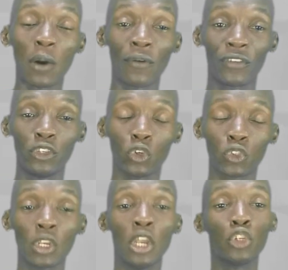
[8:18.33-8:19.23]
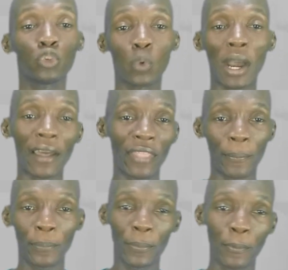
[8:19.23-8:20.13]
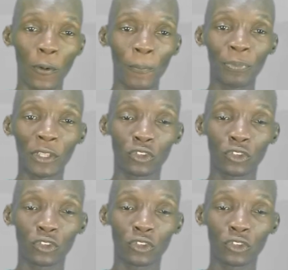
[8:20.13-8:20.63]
our videos to other people.